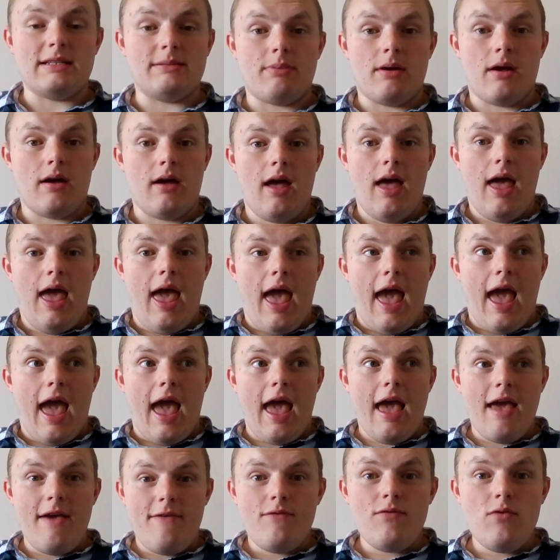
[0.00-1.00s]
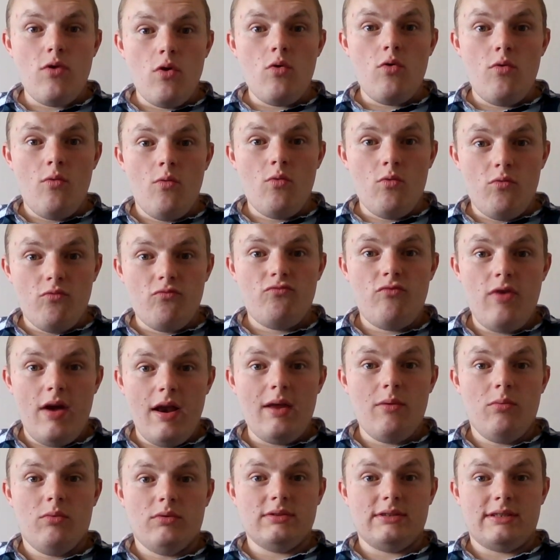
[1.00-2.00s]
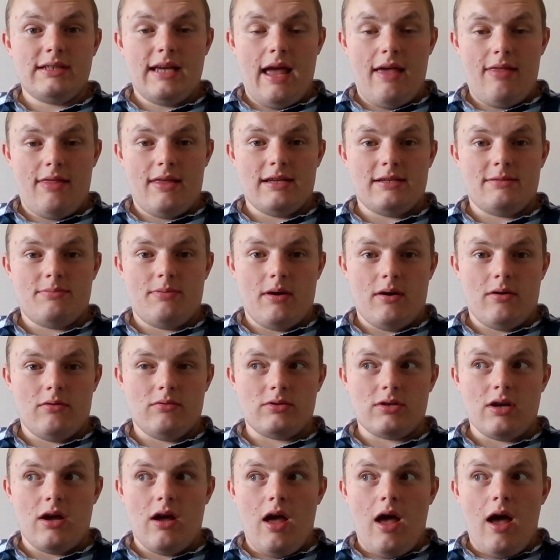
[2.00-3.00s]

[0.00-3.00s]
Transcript: But if you really want to get this build,